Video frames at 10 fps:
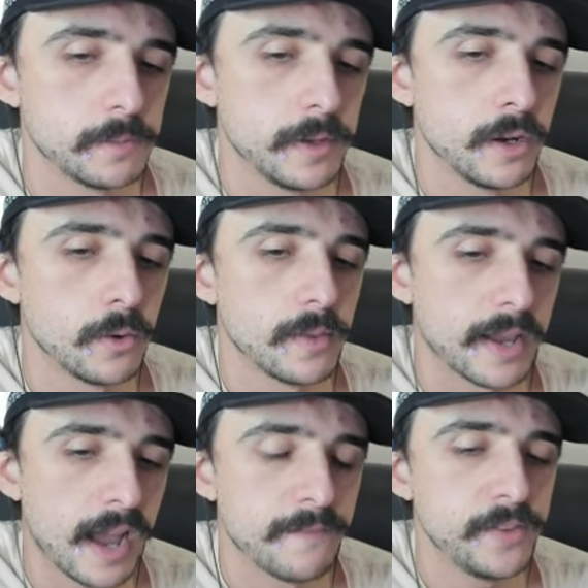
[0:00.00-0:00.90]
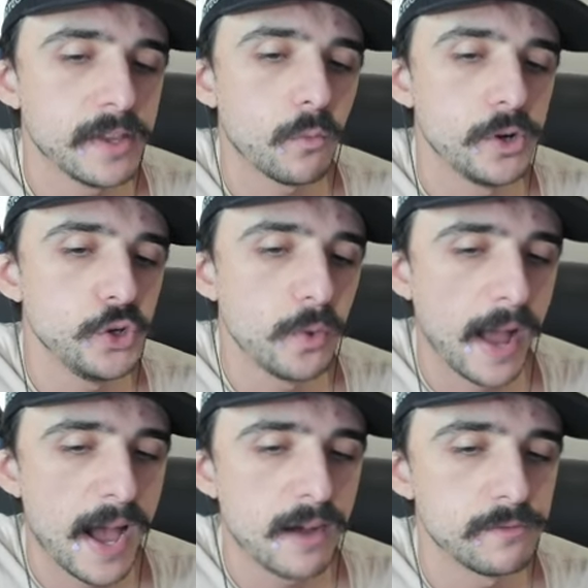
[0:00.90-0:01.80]
you know like I feel like when you
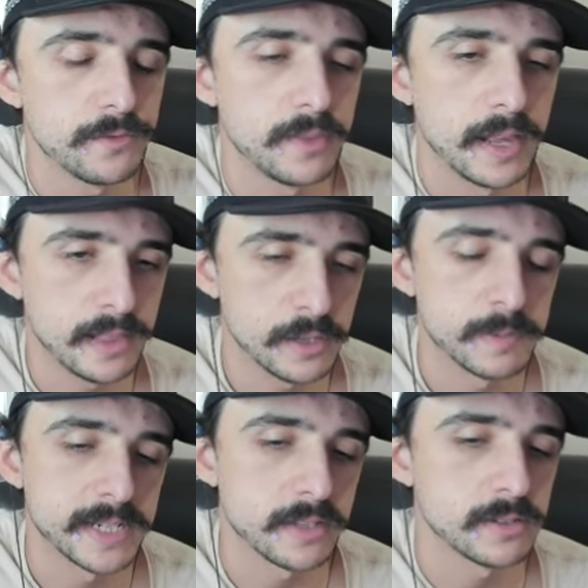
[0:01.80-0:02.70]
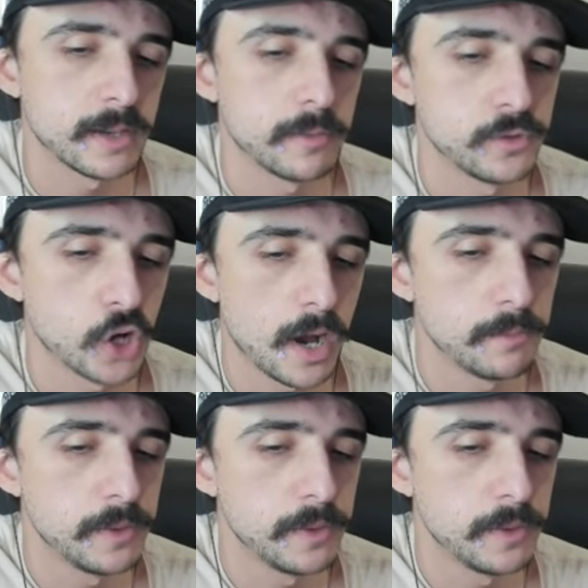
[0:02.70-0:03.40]
have like this particular type of job,